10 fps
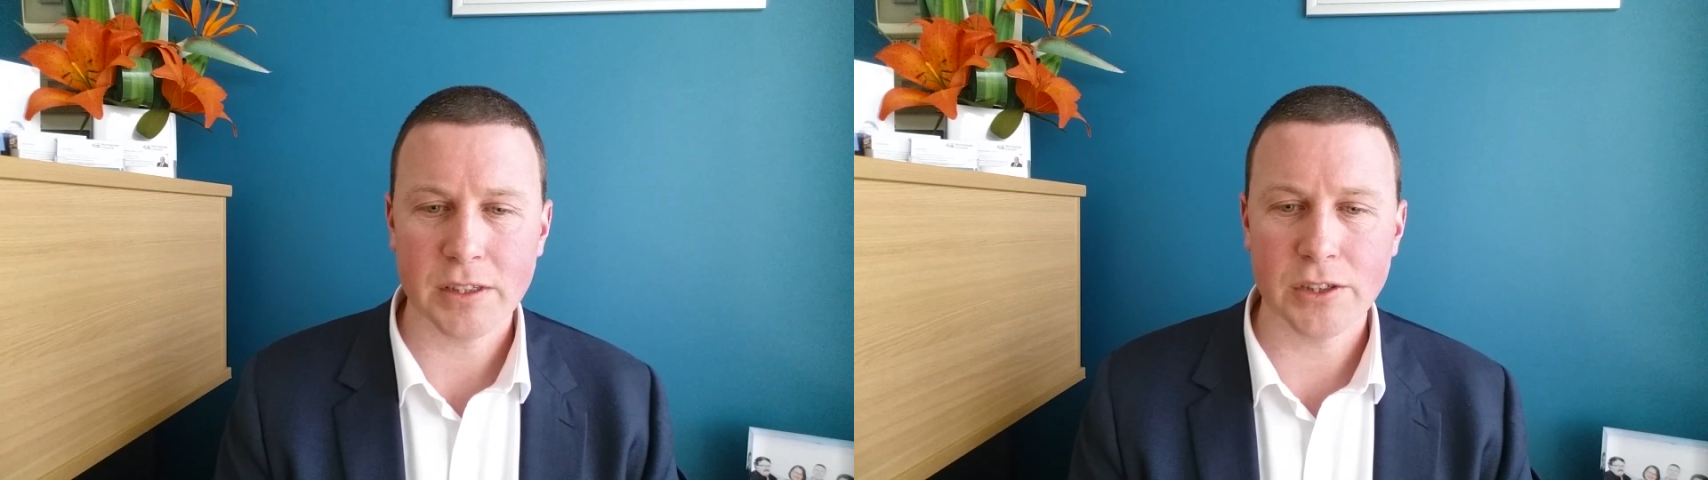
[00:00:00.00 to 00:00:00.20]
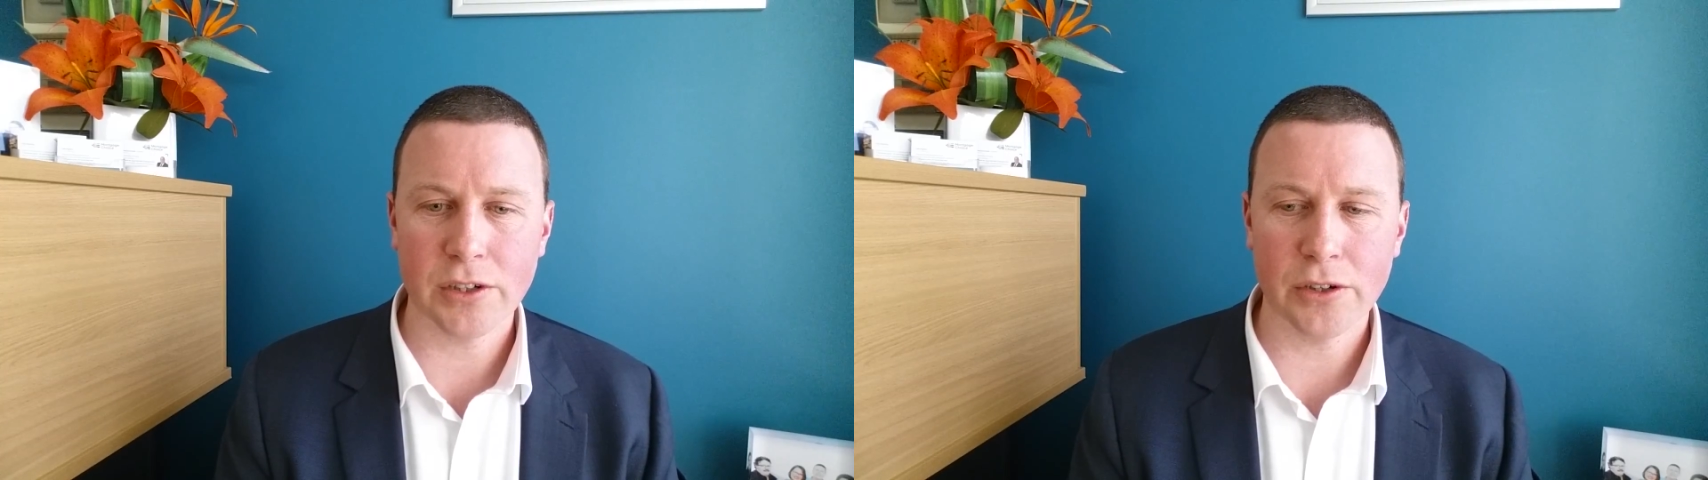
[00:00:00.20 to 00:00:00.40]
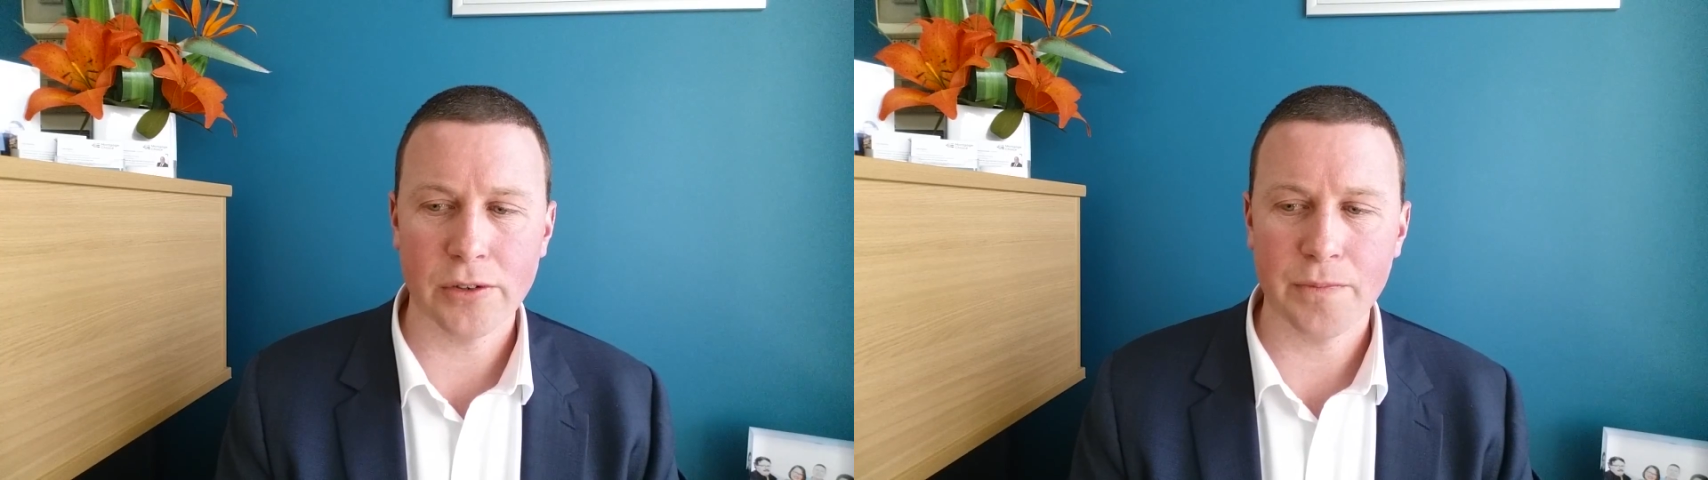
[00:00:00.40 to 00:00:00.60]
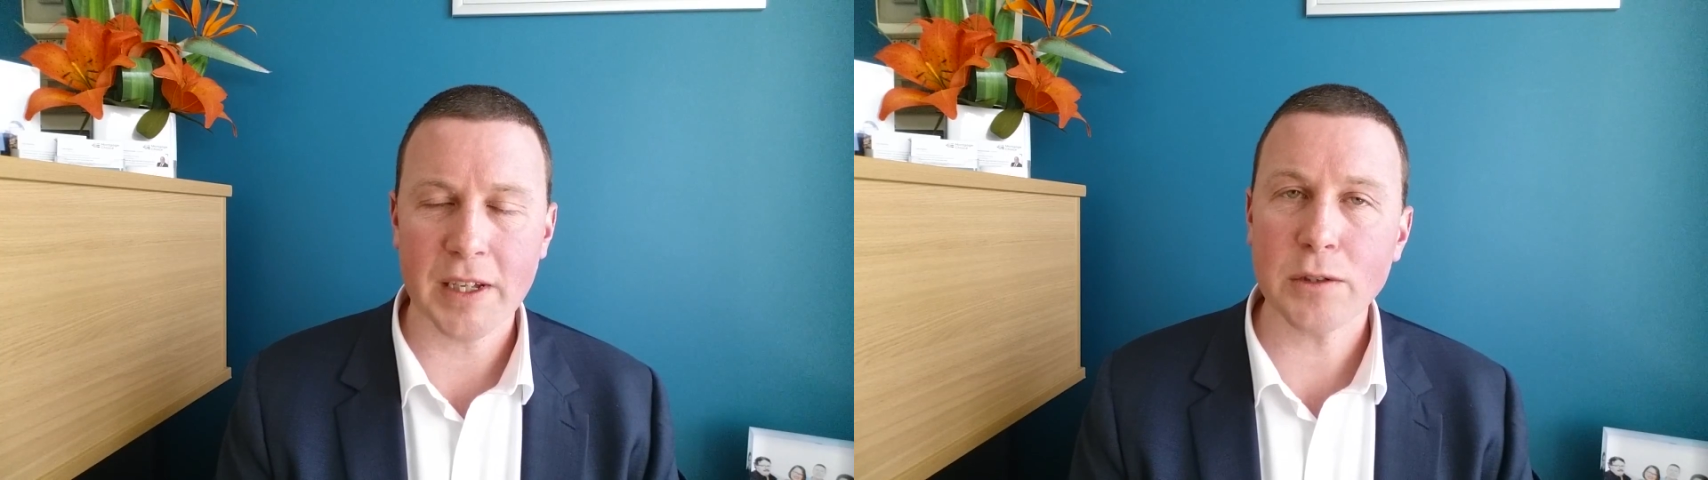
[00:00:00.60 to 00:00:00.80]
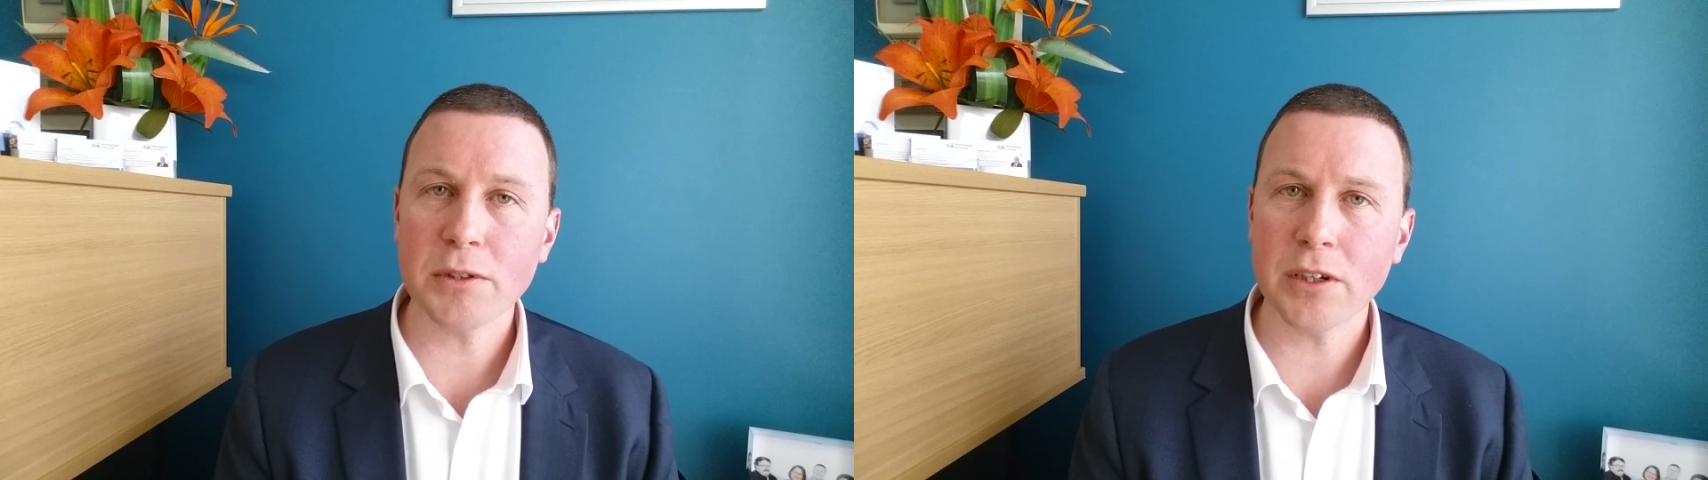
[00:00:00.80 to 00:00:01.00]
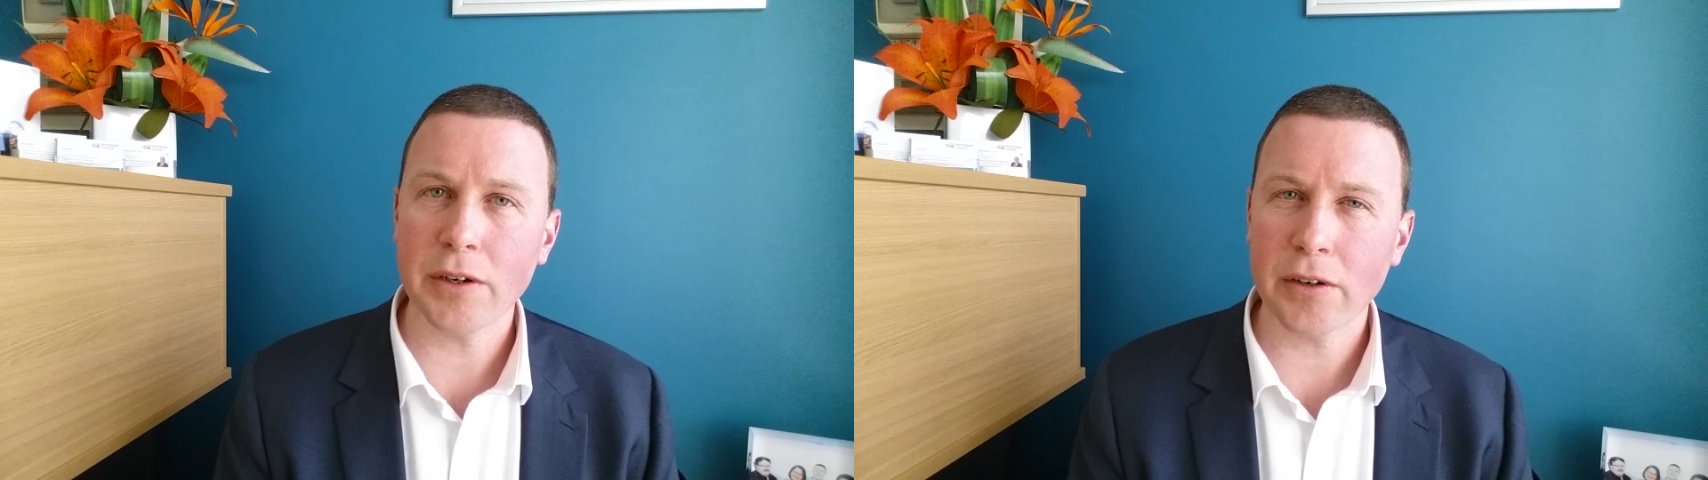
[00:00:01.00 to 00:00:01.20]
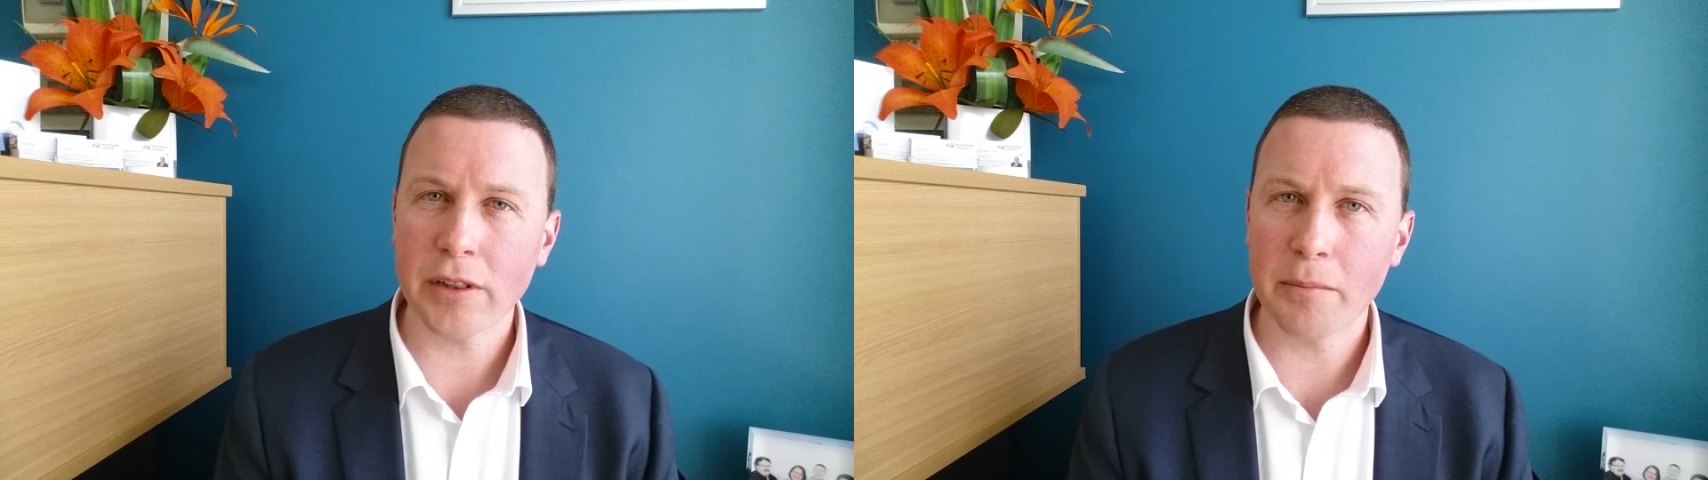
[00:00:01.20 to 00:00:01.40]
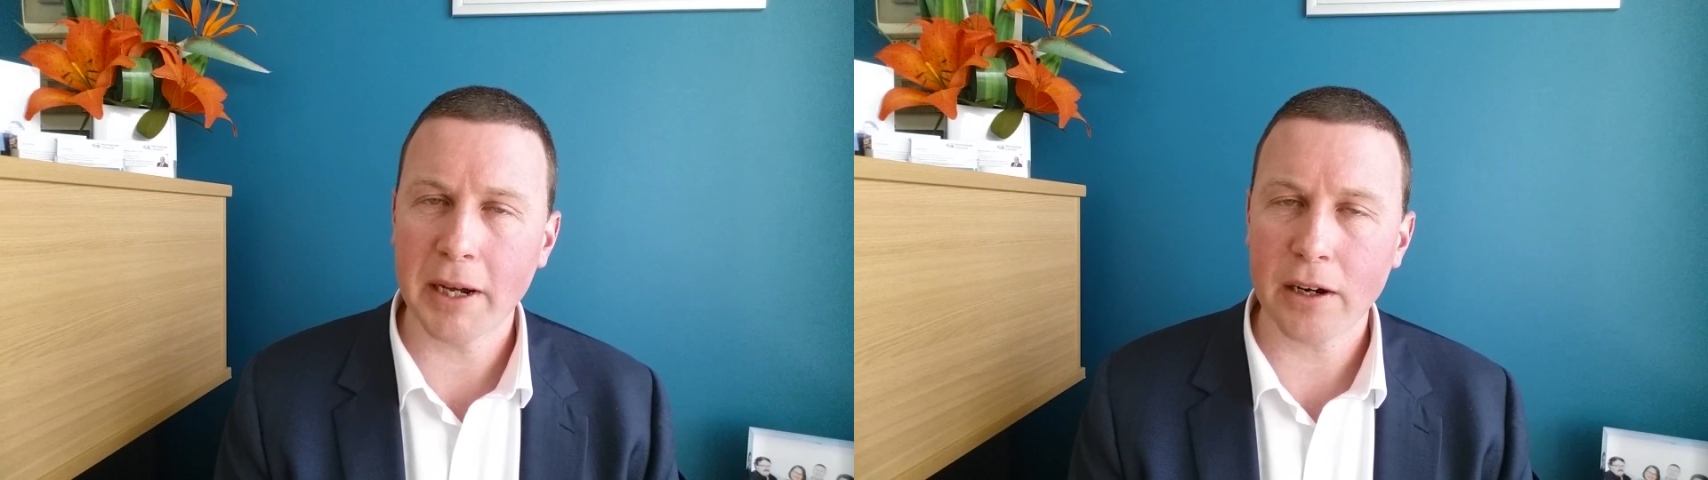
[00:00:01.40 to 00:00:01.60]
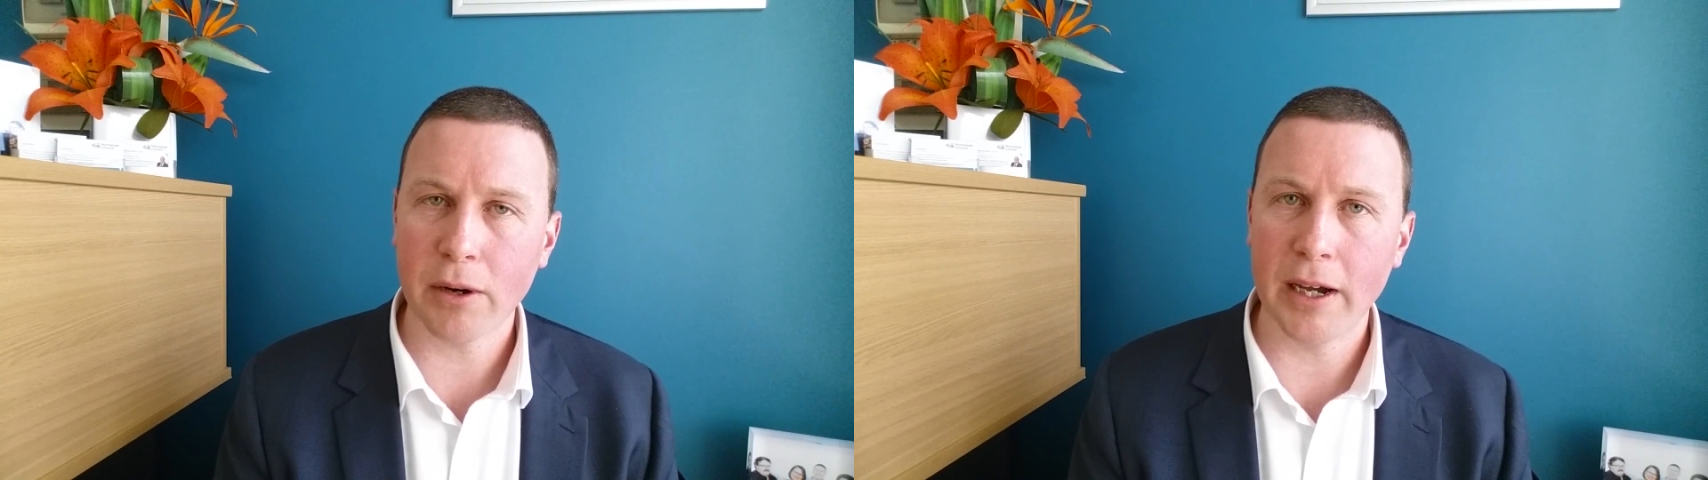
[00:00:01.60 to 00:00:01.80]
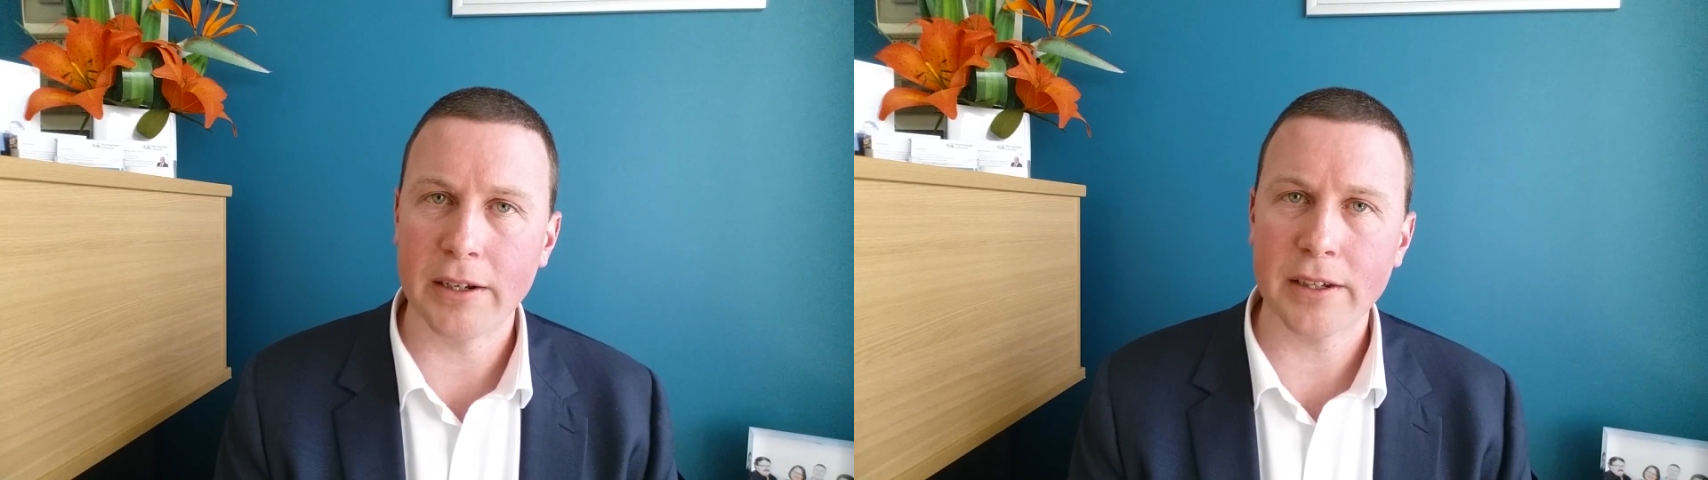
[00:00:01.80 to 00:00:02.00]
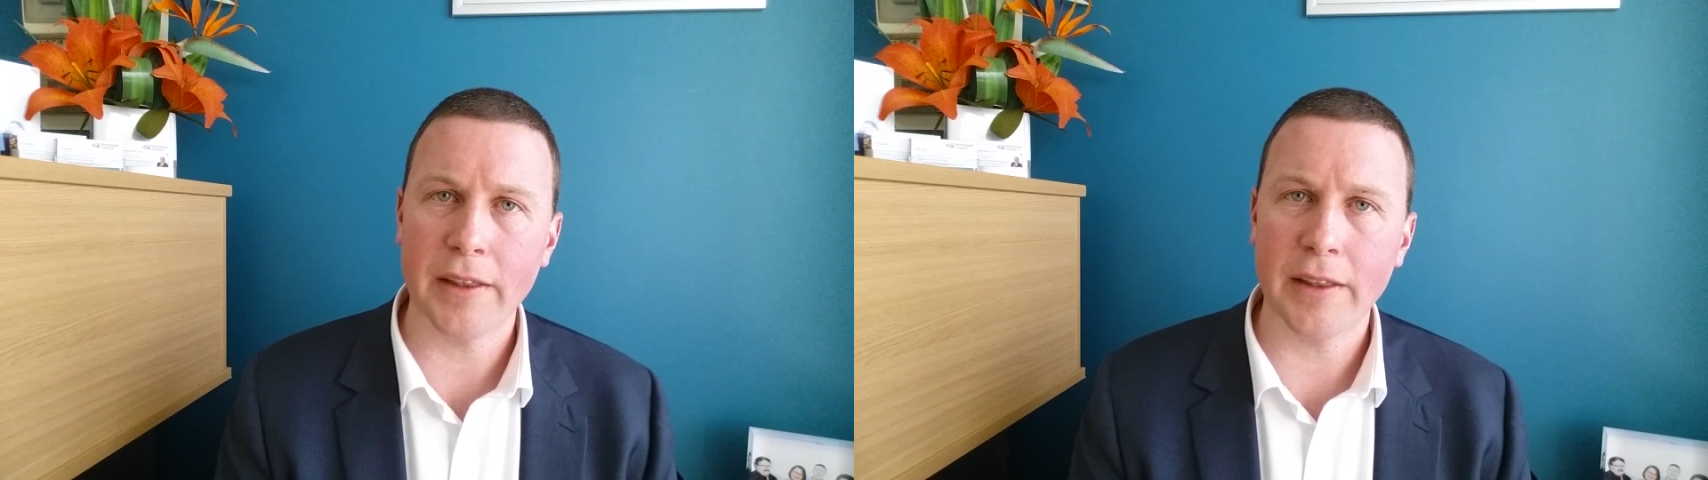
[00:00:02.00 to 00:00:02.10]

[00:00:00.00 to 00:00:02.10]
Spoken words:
So that's what's going on in the background,